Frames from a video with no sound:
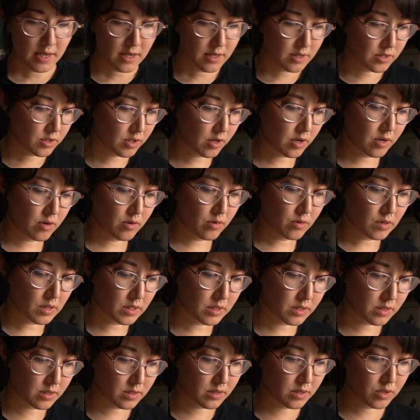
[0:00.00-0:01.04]
So
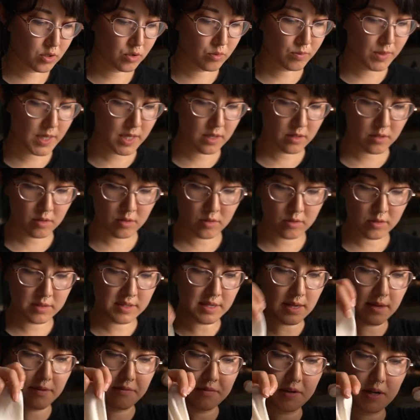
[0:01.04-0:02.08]
to make those,
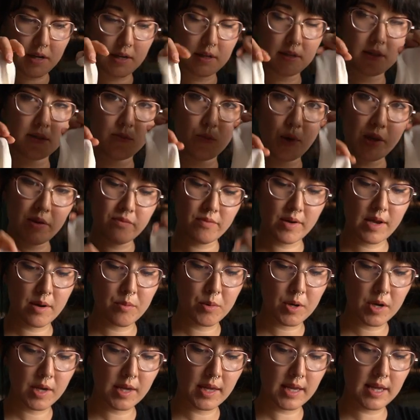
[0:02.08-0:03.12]
I've got some white
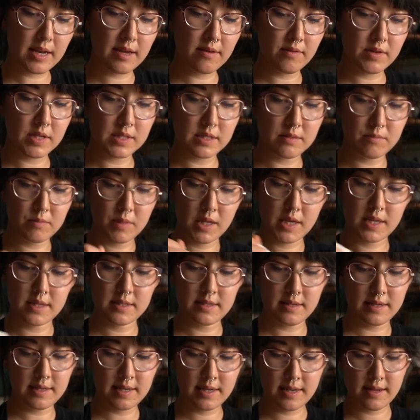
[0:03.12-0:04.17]
fabric and I've got some
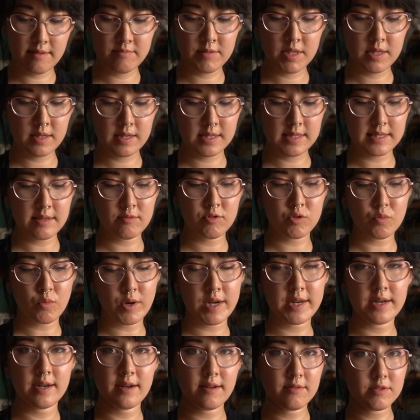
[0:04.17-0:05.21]
lace. I didn't have any lace that was
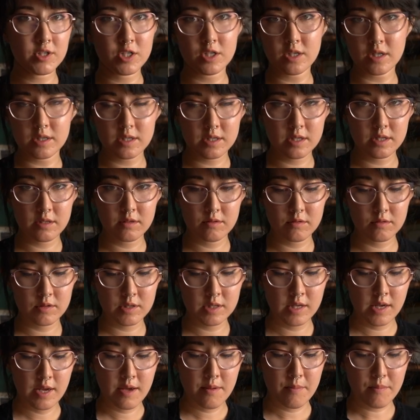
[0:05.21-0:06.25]
wide enough to just
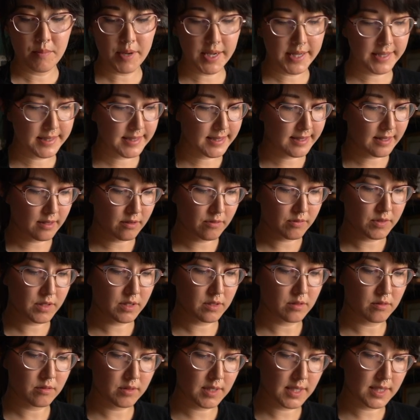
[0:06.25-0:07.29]
use by itself,
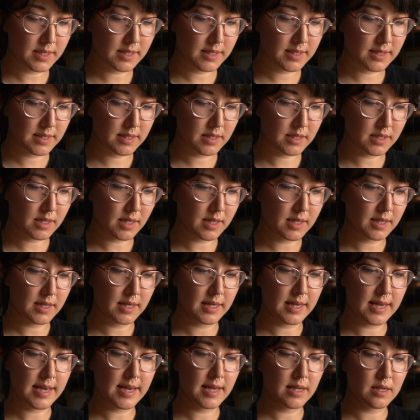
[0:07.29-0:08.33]
so this is gonna
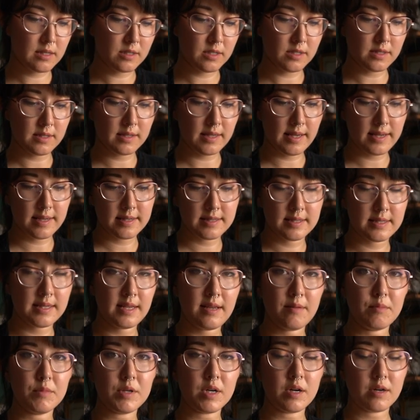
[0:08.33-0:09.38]
get just like
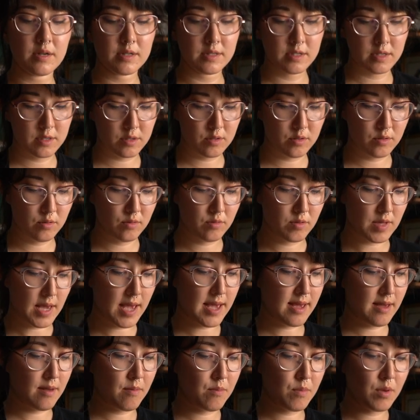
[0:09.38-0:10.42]
seamed onto the
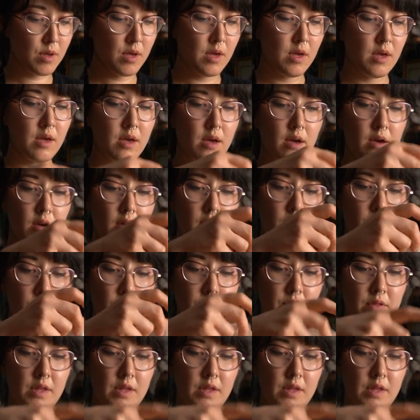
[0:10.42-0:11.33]
hem of